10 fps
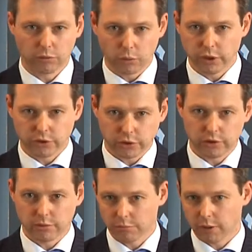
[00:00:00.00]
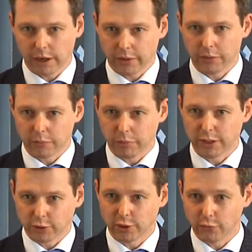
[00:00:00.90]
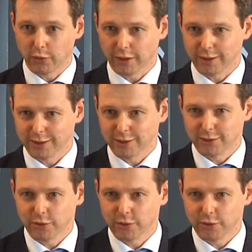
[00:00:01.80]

which are the major difficulties.